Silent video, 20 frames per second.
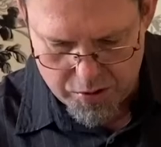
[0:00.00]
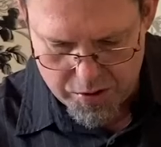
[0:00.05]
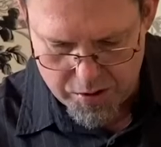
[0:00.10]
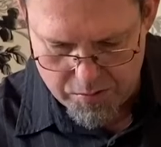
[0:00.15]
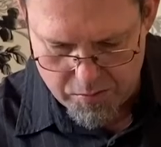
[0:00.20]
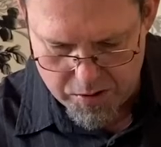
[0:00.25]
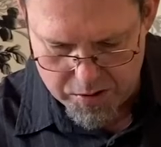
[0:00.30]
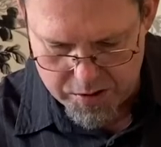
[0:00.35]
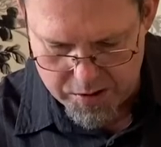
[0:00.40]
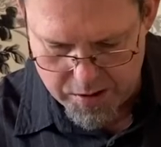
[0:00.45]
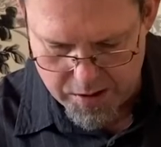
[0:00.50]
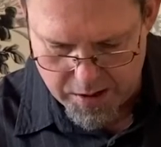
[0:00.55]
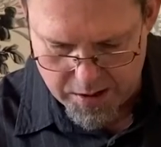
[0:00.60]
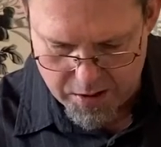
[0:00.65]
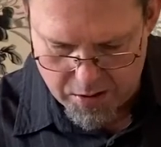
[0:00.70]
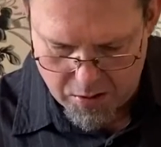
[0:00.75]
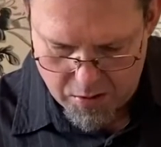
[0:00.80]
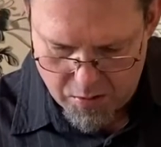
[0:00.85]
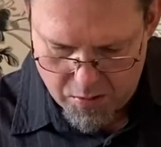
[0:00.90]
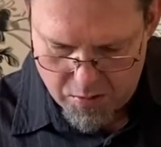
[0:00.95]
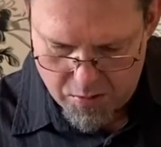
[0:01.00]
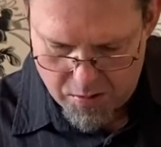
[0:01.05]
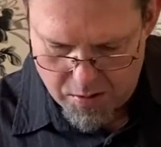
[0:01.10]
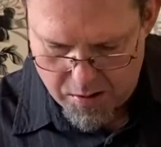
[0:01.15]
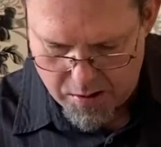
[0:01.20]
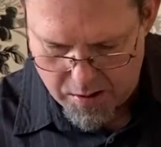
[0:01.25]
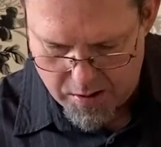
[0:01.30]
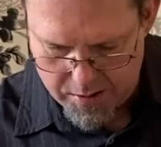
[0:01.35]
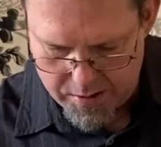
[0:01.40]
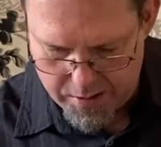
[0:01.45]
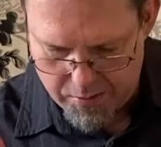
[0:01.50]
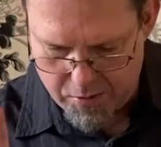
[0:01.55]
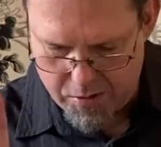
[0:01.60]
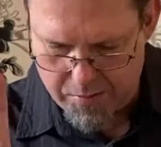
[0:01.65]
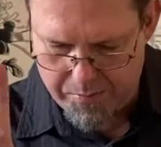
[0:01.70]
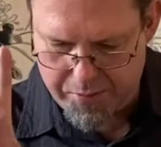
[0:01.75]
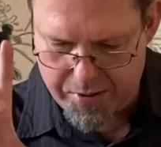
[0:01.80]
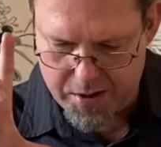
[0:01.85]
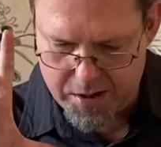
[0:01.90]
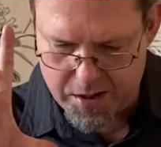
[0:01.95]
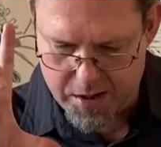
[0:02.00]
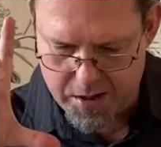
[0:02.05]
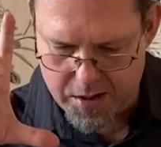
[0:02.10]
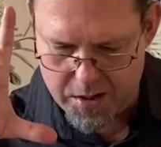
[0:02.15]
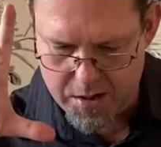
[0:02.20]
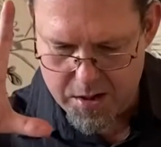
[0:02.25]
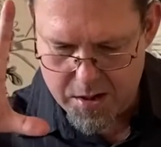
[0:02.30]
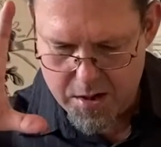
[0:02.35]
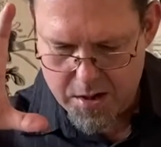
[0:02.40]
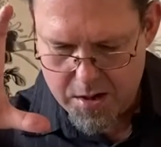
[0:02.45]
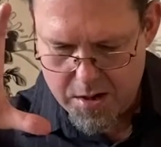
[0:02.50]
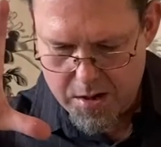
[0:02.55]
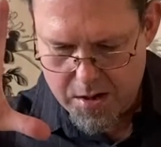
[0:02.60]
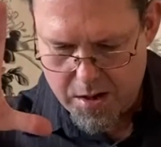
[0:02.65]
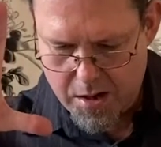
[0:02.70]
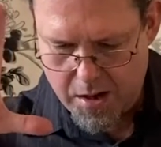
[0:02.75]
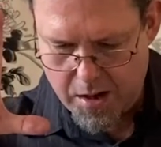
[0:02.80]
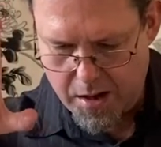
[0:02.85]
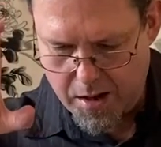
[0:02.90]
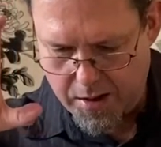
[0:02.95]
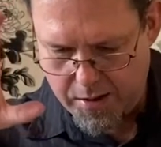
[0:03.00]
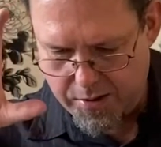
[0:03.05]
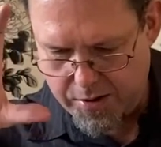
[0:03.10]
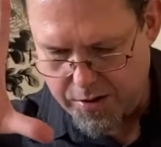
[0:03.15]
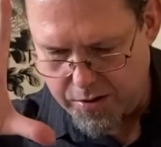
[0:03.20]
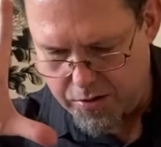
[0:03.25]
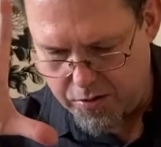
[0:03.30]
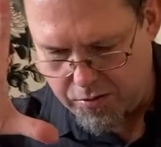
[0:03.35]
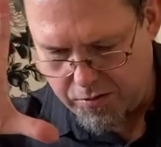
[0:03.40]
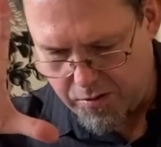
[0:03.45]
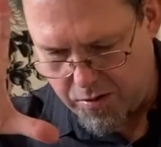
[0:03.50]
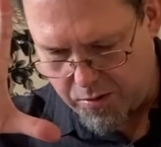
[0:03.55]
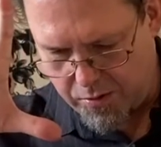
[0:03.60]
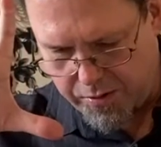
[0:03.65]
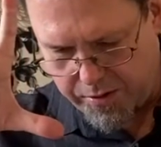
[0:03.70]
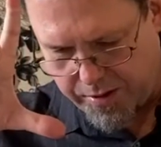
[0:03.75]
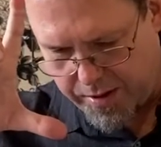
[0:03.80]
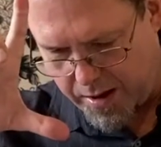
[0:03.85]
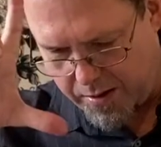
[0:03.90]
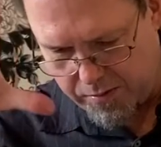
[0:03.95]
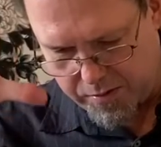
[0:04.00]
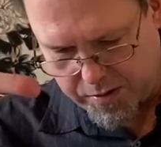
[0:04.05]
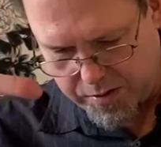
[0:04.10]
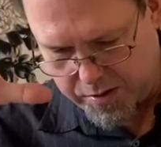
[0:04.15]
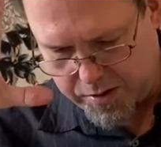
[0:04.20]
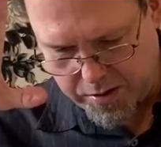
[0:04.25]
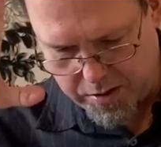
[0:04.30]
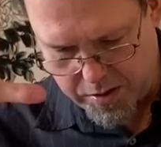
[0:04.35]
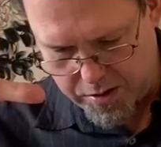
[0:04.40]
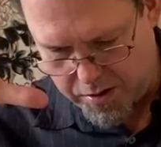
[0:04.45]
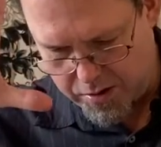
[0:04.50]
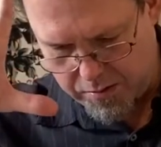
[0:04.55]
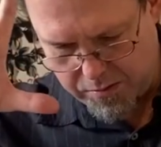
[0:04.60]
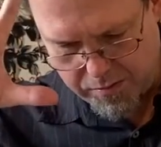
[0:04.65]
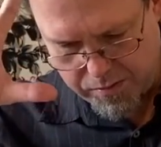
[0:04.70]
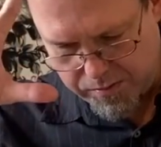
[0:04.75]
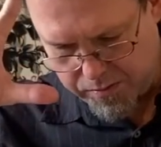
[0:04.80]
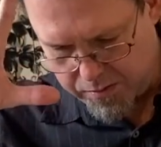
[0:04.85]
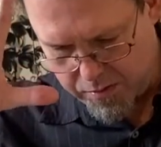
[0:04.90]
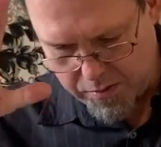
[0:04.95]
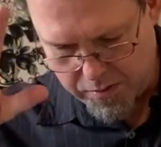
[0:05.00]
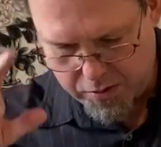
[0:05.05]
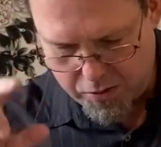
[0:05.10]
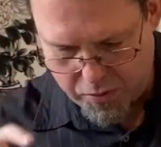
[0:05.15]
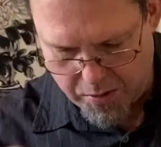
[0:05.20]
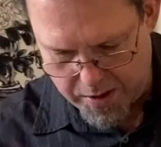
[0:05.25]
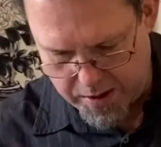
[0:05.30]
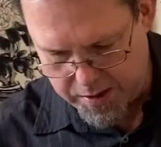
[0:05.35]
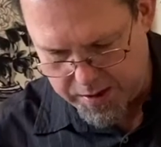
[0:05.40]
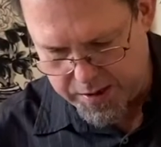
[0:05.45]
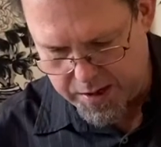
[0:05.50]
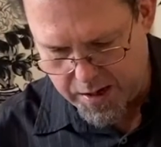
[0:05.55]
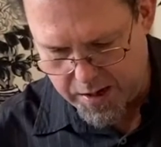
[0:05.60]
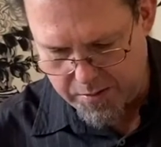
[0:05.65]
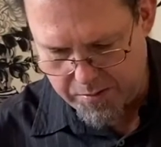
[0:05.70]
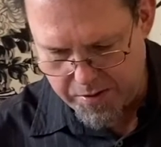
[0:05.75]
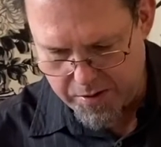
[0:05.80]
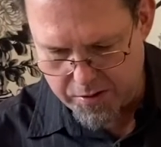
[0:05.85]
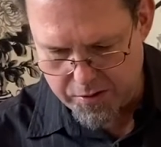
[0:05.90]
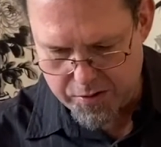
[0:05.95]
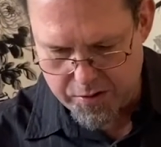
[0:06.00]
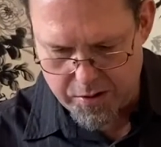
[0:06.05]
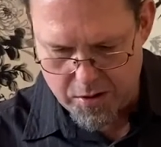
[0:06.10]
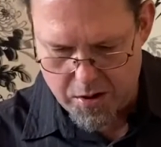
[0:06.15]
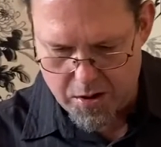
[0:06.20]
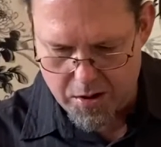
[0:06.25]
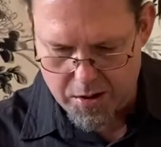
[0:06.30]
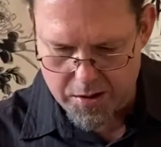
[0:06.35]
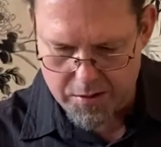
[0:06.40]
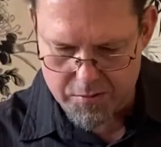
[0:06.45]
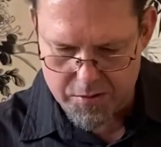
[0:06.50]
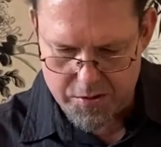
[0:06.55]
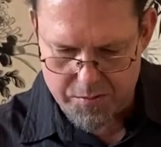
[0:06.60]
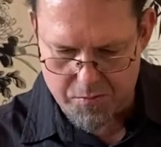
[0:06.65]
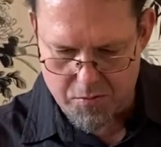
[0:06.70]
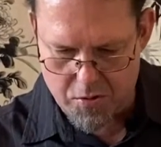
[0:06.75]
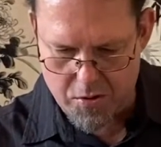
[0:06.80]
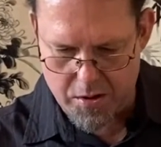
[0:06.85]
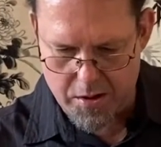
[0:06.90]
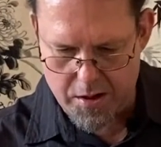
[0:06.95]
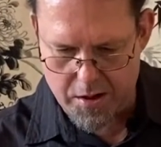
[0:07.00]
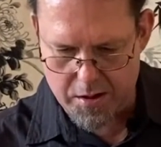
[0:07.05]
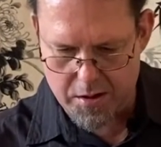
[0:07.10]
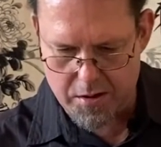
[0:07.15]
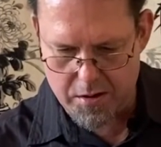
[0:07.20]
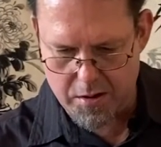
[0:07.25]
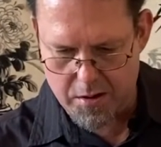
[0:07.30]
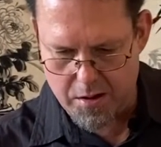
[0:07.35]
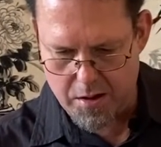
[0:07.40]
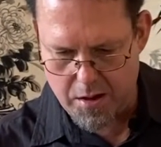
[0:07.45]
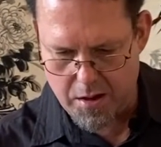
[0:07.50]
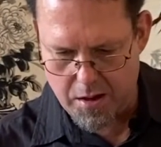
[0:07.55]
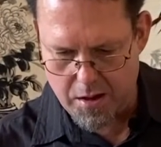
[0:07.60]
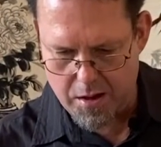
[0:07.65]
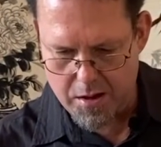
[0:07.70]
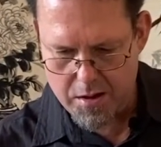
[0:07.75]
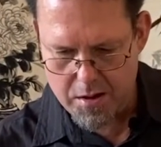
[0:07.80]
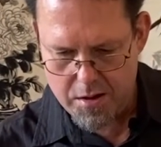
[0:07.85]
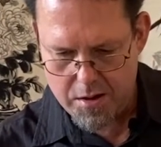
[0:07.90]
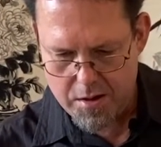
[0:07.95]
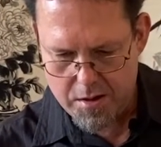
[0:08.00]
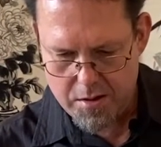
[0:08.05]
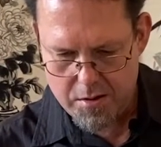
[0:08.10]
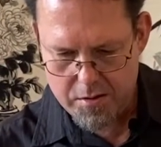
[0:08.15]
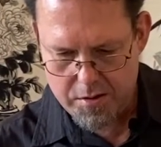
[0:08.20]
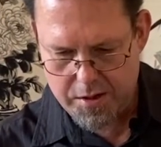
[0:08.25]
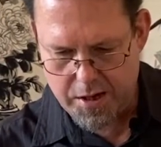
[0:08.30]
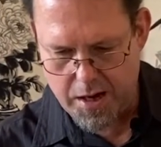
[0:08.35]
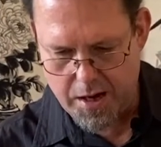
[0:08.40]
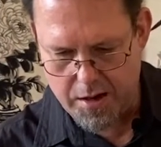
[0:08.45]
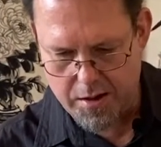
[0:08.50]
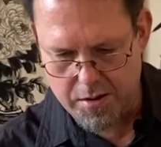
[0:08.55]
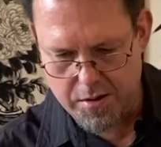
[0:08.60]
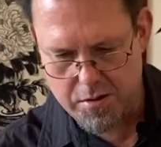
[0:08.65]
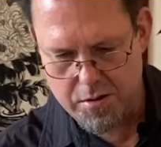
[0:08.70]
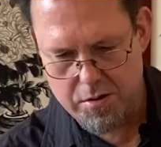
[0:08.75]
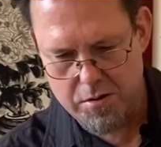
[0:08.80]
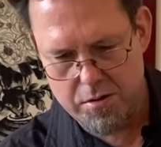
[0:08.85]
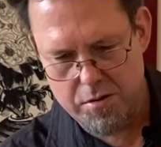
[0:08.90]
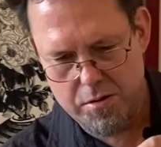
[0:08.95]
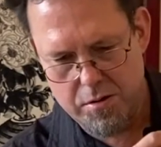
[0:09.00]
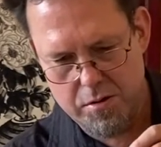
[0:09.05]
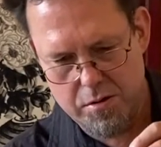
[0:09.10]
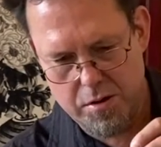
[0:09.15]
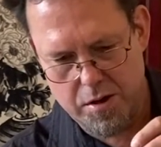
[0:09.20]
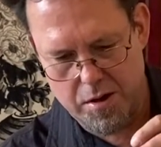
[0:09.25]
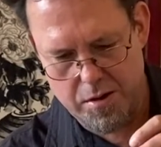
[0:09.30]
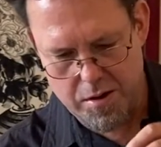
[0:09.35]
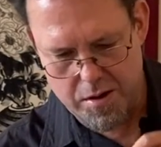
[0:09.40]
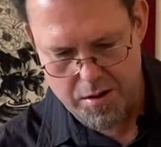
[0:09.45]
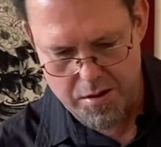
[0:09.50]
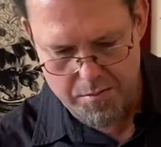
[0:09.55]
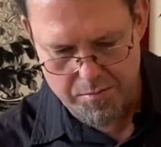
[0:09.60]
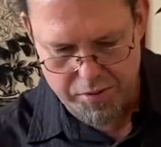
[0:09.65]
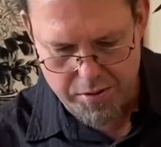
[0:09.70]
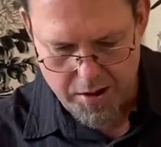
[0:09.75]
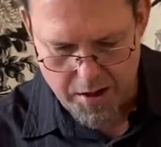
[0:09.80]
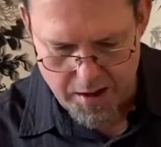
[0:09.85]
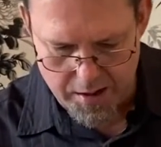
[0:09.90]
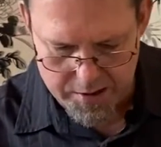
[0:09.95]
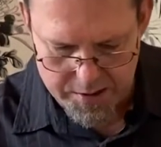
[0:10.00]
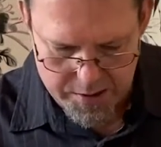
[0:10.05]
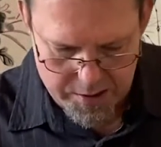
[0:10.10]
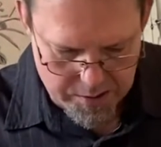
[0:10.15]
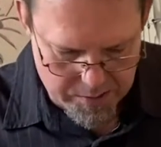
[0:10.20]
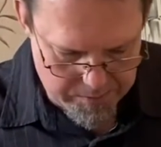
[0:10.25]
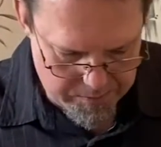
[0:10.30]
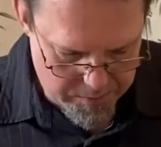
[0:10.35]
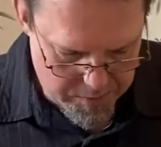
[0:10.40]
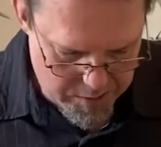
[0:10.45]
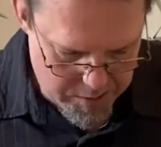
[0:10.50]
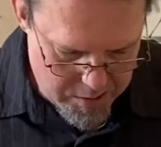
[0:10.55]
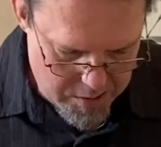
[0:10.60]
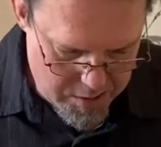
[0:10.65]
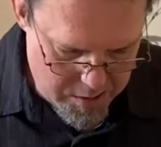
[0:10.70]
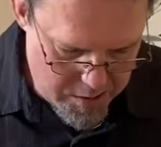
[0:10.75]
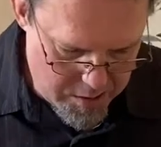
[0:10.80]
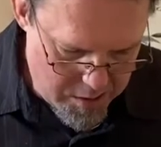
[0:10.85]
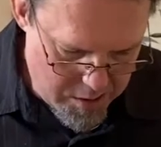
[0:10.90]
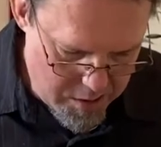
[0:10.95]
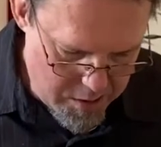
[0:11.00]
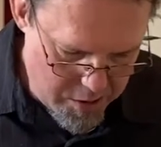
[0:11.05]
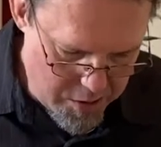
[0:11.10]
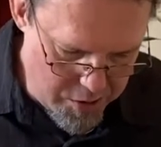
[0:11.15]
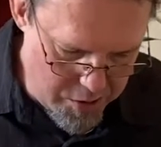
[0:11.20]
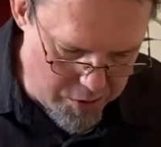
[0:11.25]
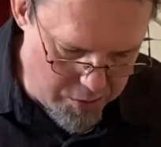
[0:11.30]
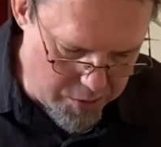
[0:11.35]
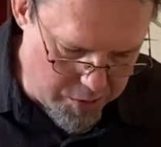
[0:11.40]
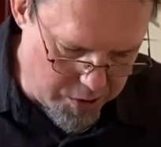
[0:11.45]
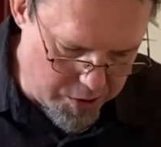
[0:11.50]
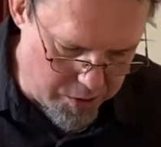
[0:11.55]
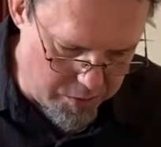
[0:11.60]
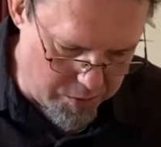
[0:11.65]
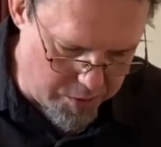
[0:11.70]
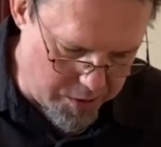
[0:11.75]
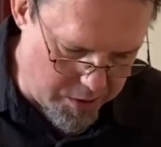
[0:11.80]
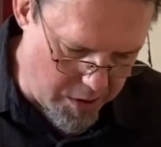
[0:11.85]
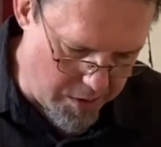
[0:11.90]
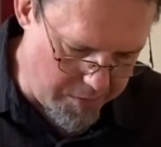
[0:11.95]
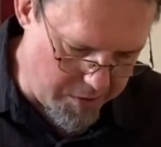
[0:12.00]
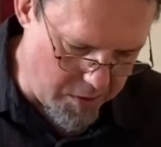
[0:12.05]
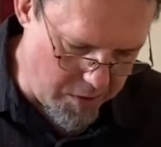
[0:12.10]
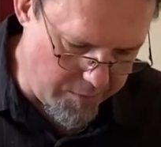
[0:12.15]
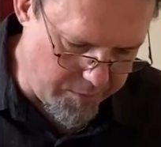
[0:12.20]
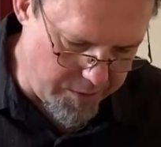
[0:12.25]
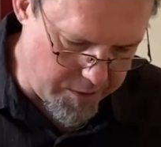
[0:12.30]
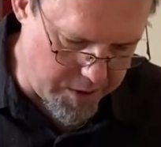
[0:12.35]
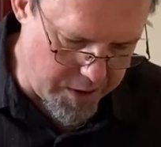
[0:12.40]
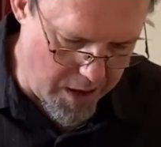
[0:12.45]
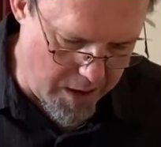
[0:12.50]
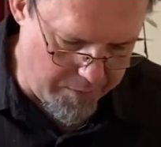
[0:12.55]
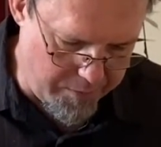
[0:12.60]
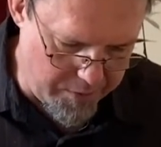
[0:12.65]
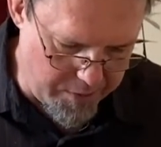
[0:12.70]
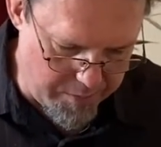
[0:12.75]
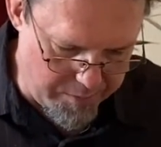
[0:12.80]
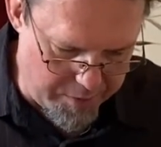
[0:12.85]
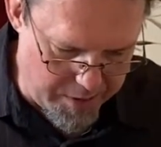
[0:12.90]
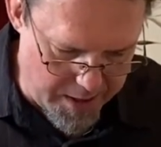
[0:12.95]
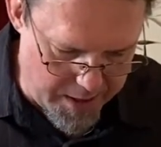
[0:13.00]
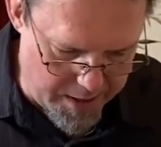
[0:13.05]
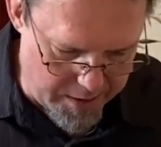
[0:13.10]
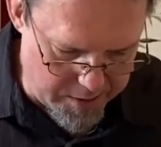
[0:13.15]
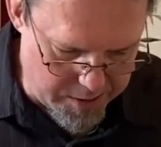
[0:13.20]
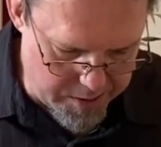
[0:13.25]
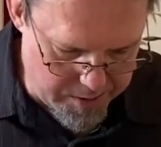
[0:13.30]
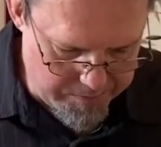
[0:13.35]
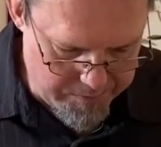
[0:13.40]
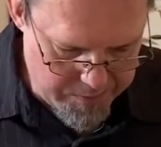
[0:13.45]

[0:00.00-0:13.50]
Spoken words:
It wasn't like, they weren't picking the new growth that was, 20 centimeters long. It was more like 10 plus new shoots coming off the top of the plants.